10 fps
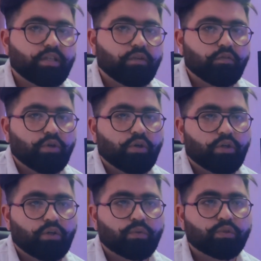give your
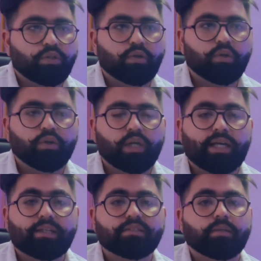user or your
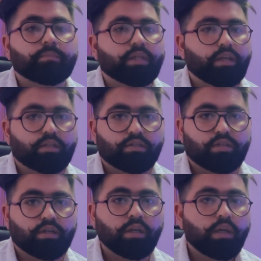client something
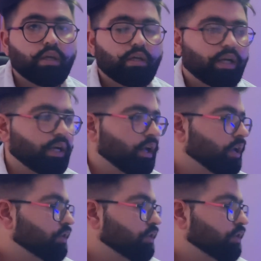extra, right?